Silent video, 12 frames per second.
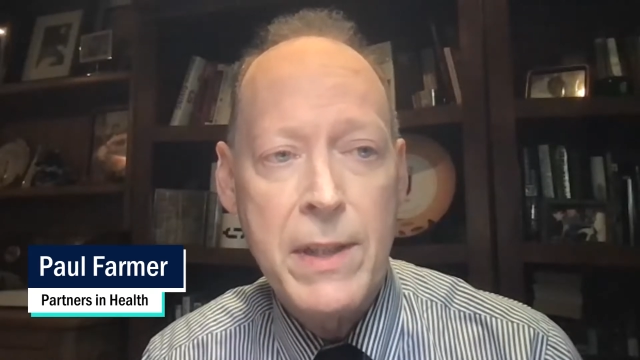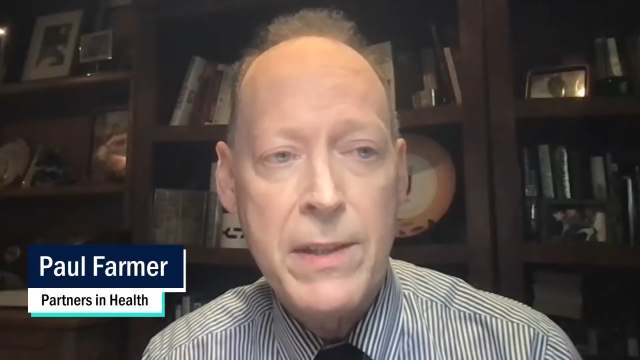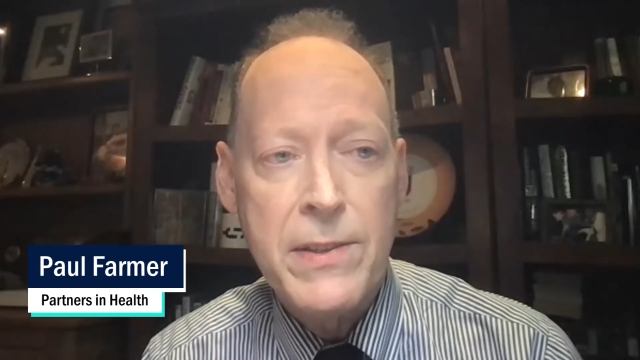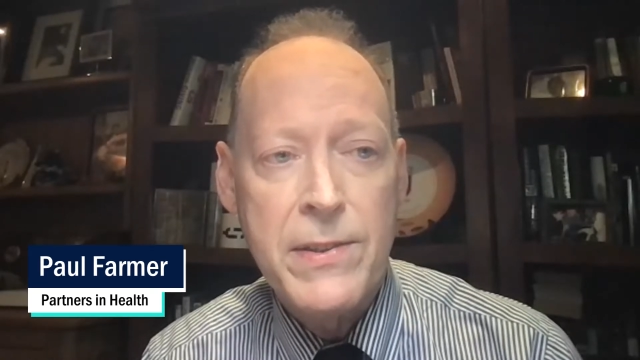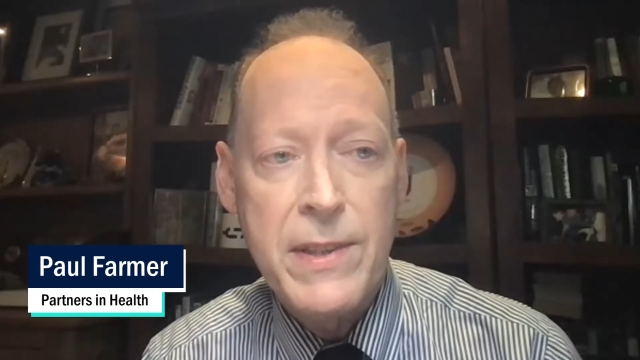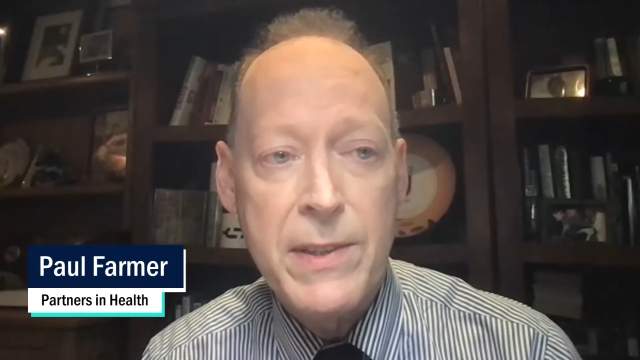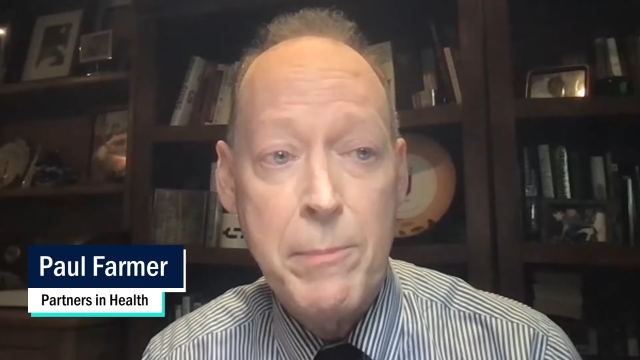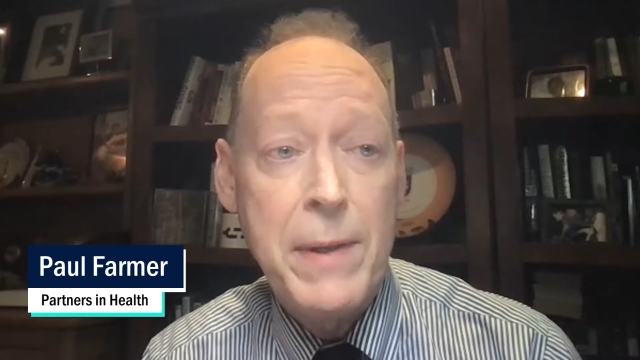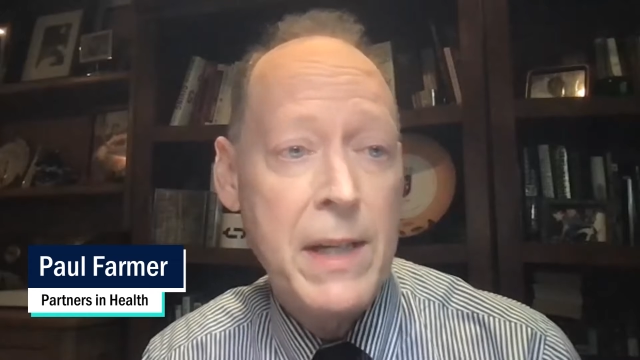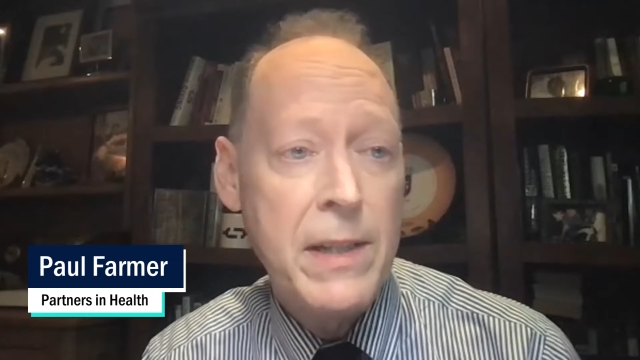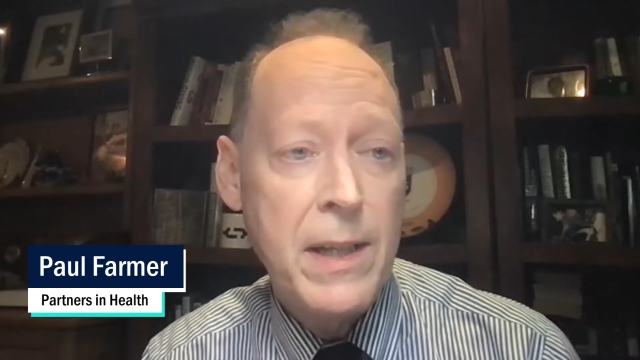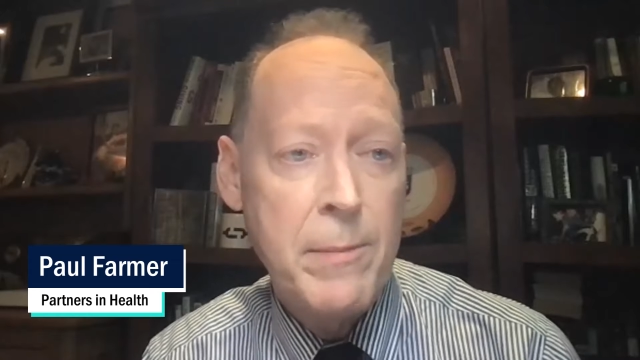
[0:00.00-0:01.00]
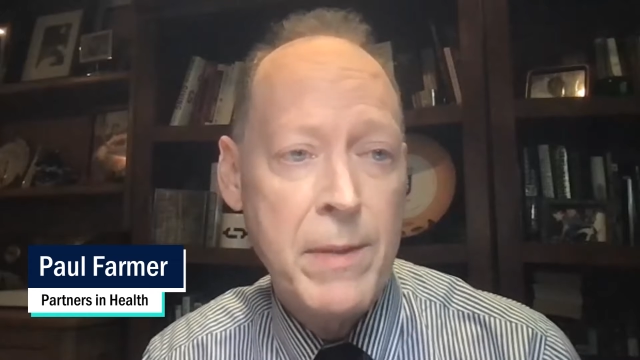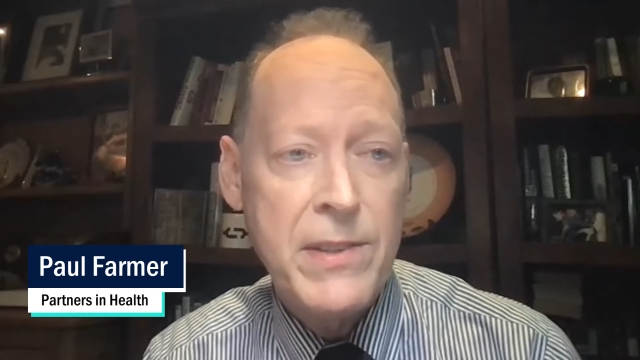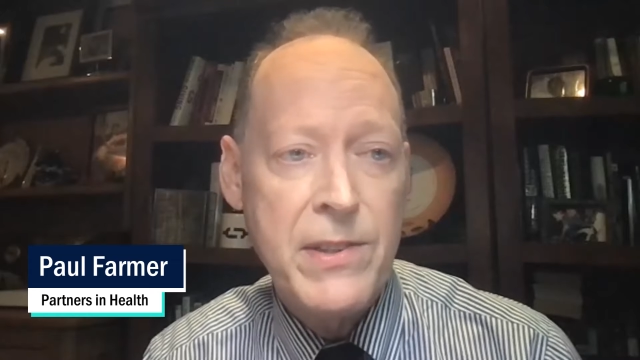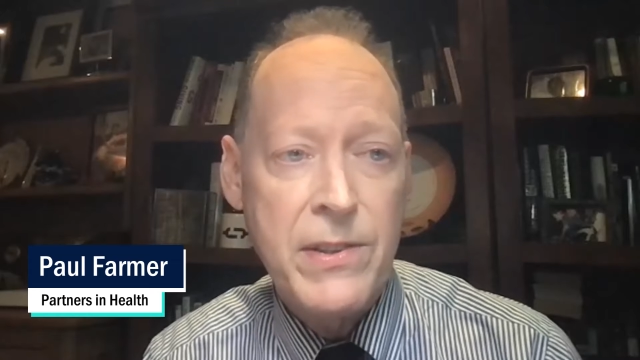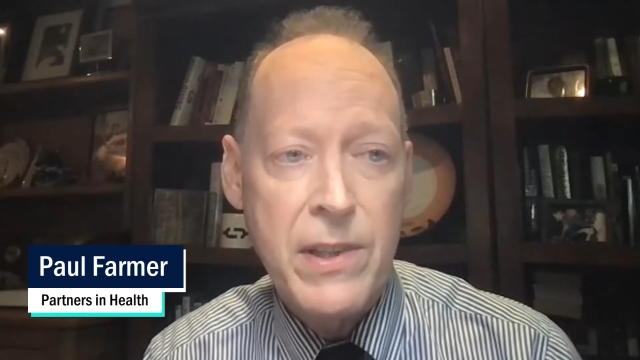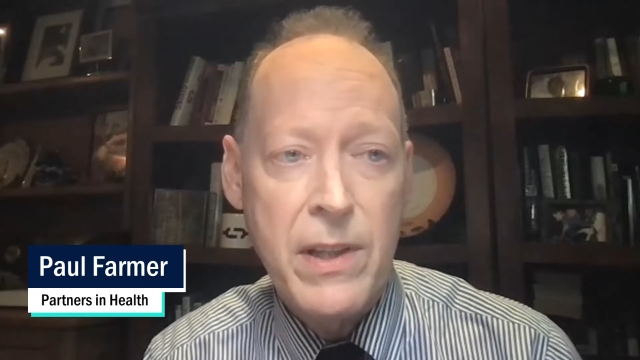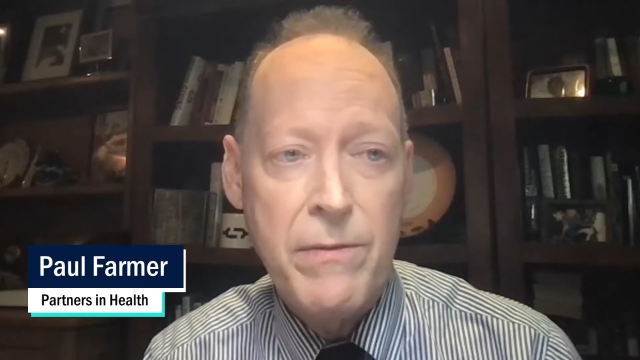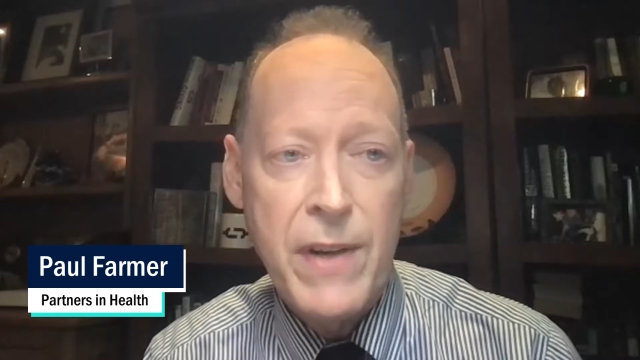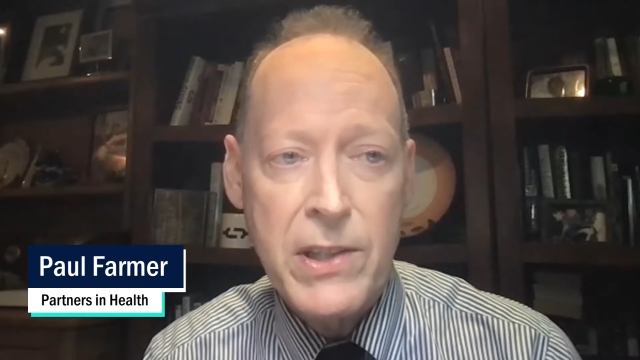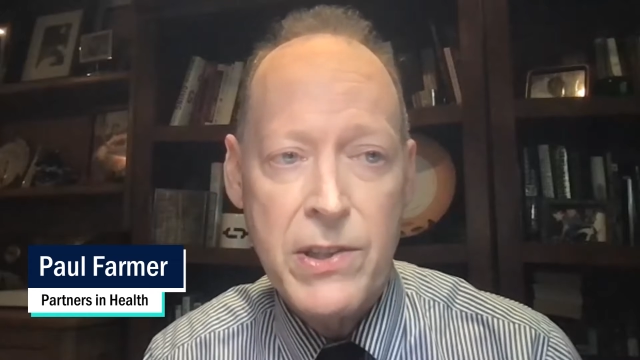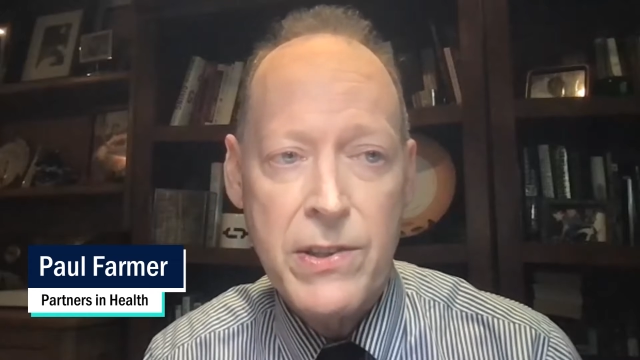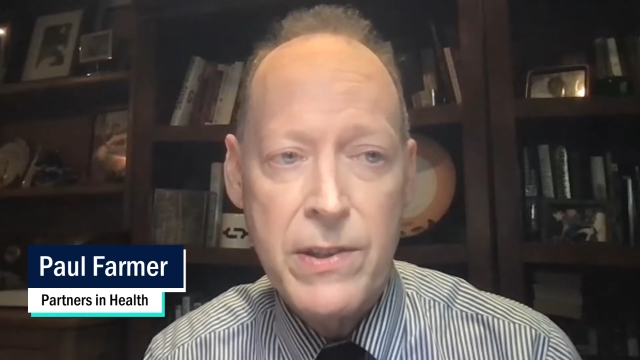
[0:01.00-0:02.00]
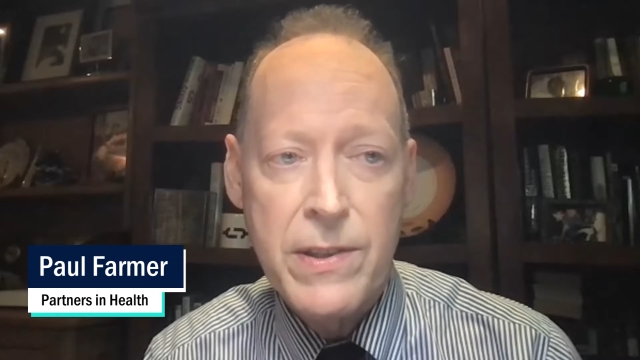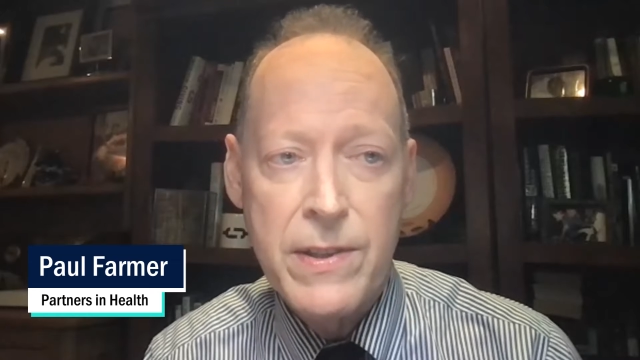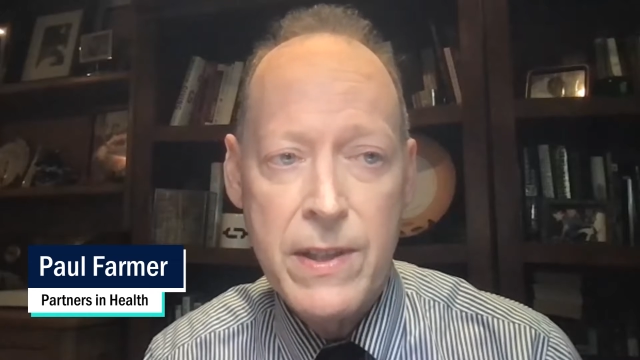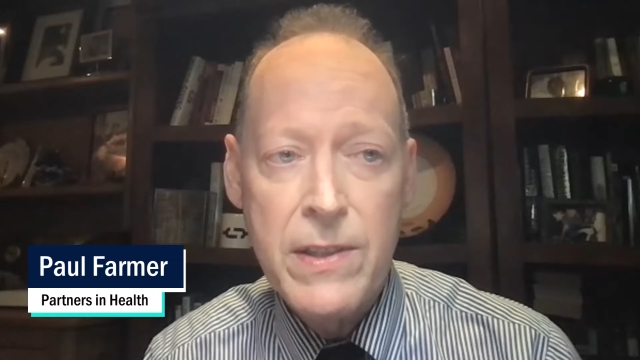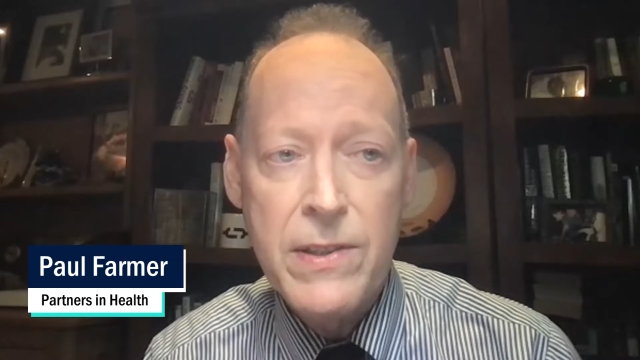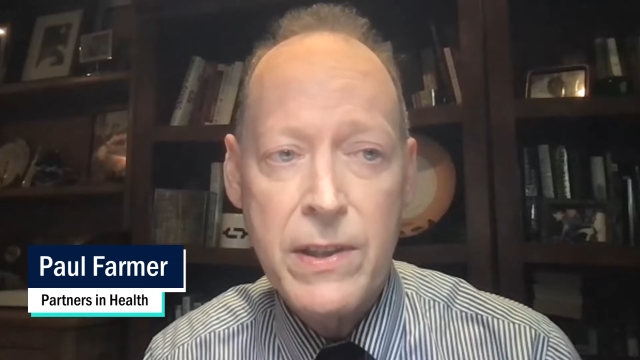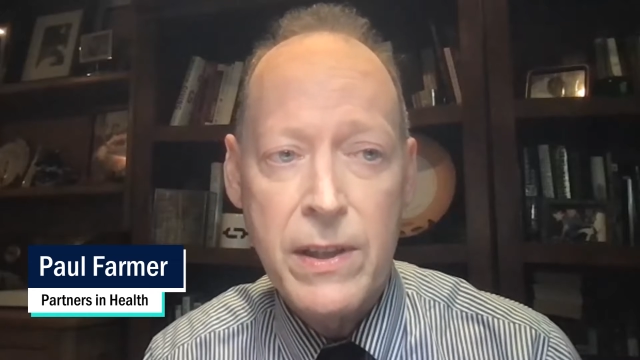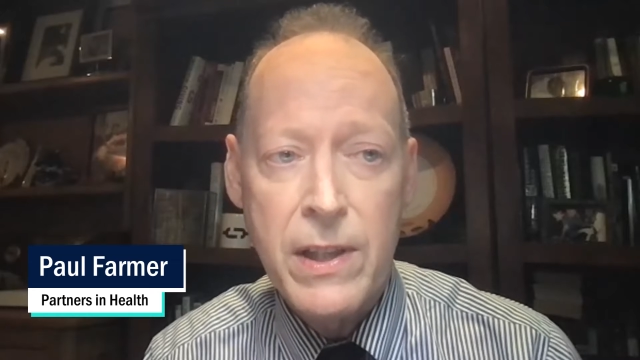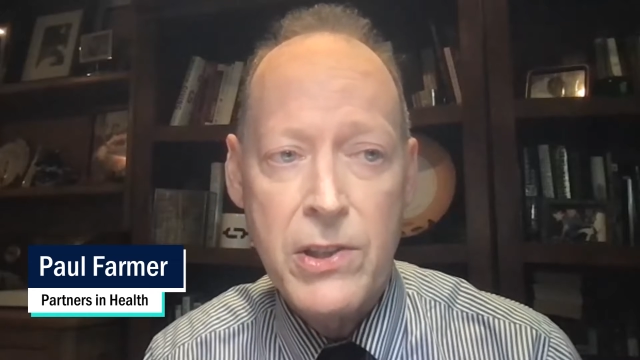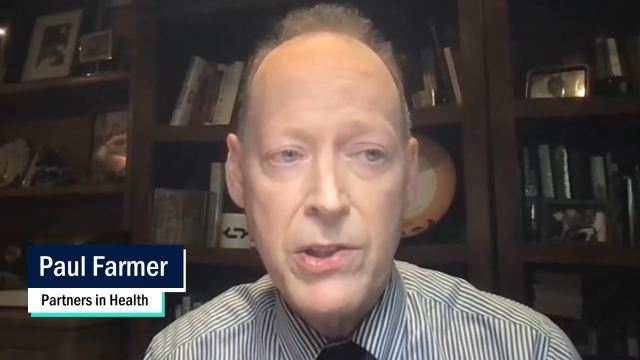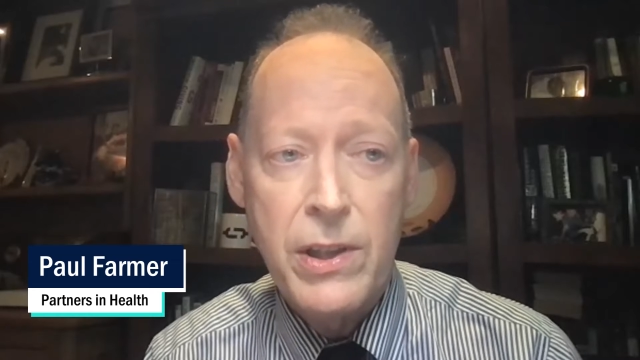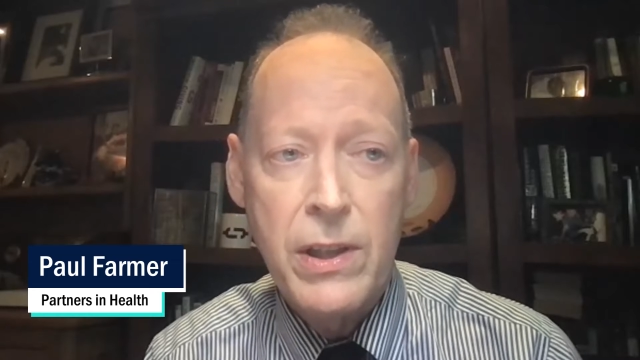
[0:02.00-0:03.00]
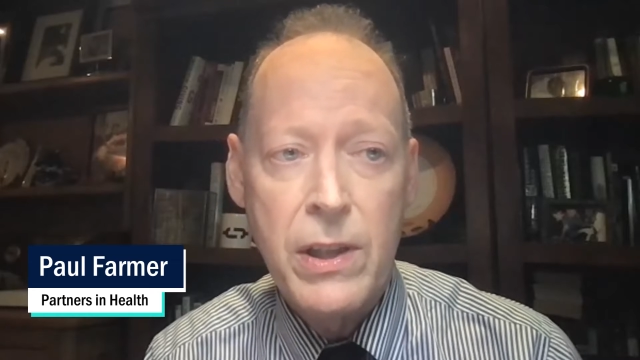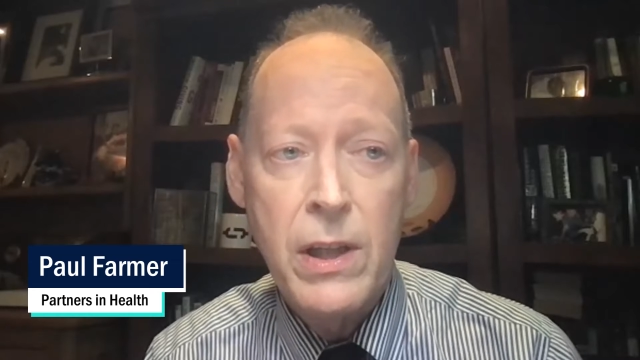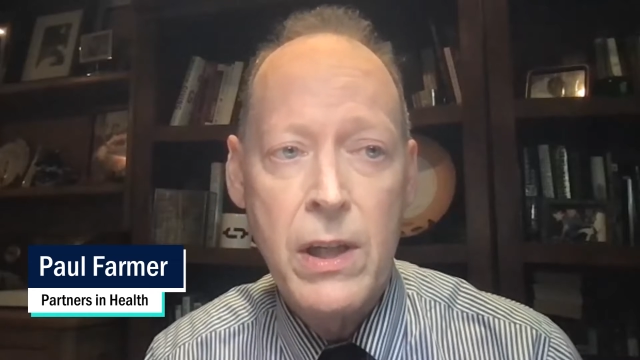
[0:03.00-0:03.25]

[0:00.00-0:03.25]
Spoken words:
disease and pandemics as an infectious disease clinician.